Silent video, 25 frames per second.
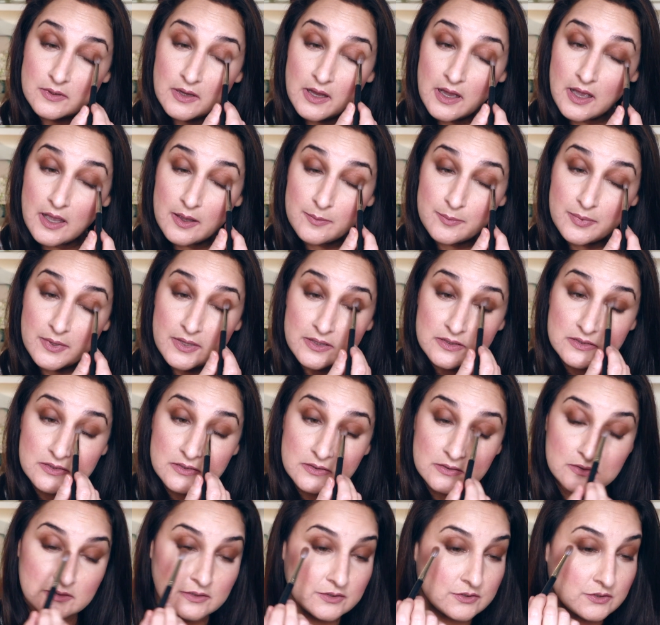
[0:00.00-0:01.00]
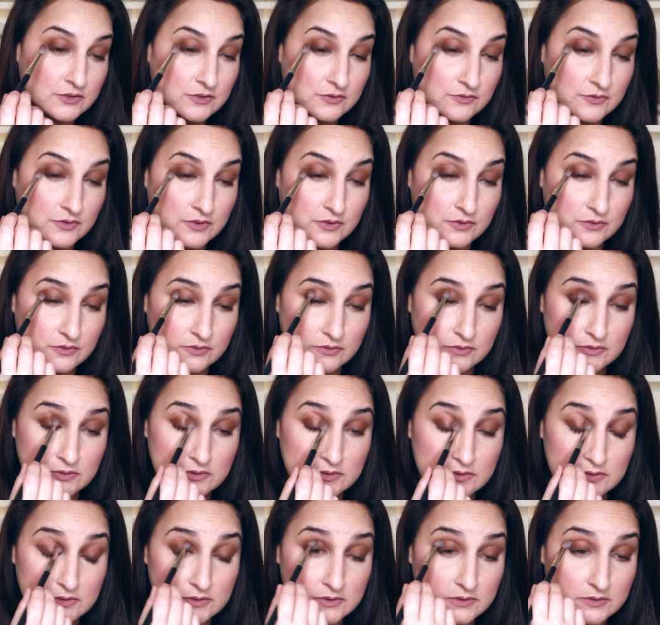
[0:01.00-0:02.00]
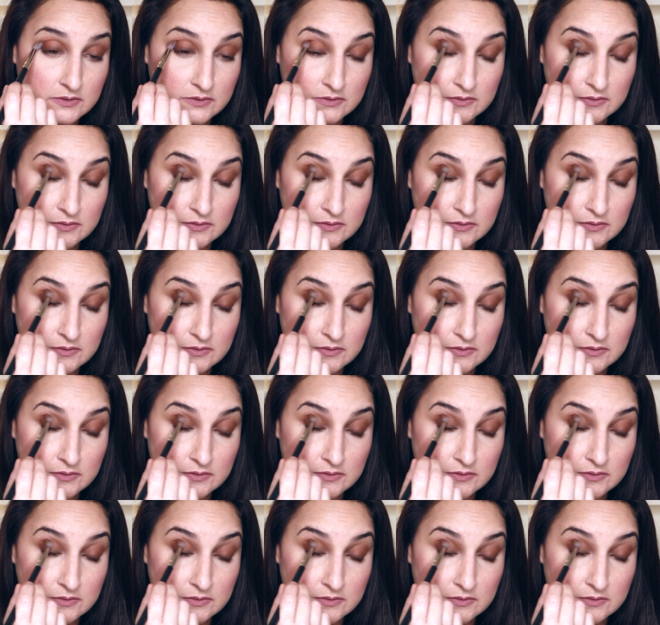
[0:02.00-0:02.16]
eye pencil that you've used.